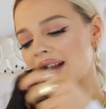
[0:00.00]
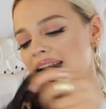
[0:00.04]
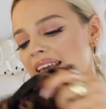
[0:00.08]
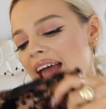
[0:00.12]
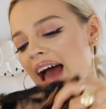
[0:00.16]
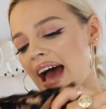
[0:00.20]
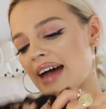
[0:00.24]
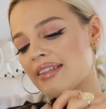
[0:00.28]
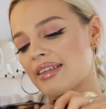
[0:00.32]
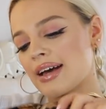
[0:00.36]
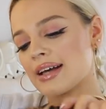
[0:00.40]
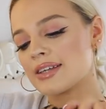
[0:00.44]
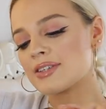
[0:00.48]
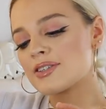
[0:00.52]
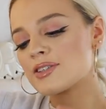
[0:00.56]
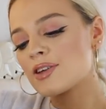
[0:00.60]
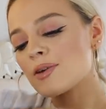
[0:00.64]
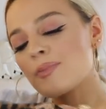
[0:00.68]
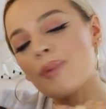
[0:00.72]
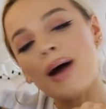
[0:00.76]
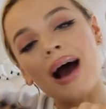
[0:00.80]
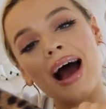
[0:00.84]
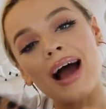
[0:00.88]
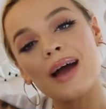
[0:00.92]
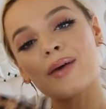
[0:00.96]
And yeah, they're
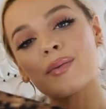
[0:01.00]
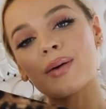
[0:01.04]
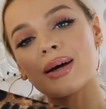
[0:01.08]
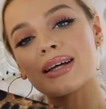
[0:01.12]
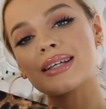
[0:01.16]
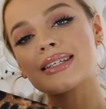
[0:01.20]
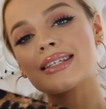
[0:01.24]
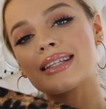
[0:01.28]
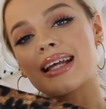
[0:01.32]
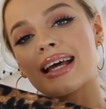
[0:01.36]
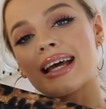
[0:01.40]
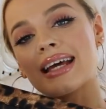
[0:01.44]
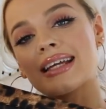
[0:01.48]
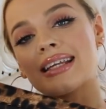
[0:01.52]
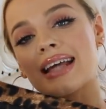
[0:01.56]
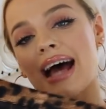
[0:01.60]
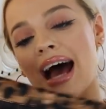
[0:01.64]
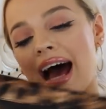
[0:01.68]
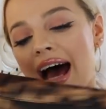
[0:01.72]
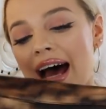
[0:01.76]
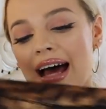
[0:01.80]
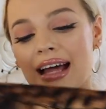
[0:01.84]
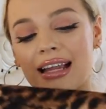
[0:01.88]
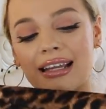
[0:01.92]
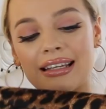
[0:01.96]
super high waisted,
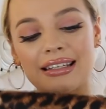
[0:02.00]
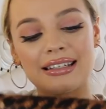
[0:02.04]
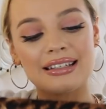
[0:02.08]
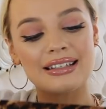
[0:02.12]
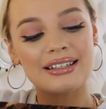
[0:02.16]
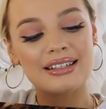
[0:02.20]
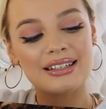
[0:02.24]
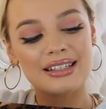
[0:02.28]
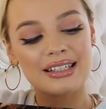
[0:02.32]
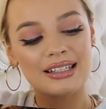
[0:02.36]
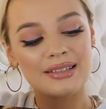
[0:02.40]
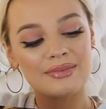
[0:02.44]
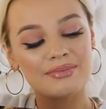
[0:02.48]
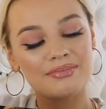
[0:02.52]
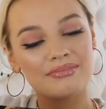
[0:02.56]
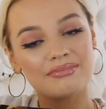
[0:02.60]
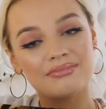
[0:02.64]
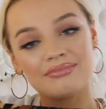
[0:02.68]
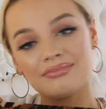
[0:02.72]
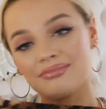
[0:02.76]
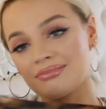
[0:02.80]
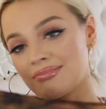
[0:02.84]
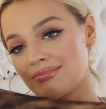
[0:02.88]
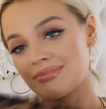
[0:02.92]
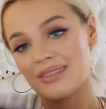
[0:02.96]
and
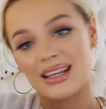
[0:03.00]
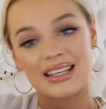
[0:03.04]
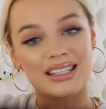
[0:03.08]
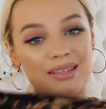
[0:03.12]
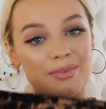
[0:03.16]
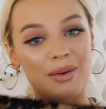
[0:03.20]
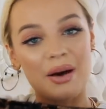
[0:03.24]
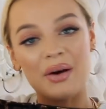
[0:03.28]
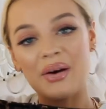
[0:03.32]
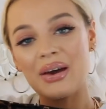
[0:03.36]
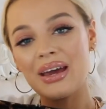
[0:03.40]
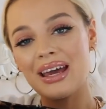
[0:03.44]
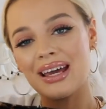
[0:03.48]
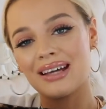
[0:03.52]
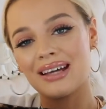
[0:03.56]
that's about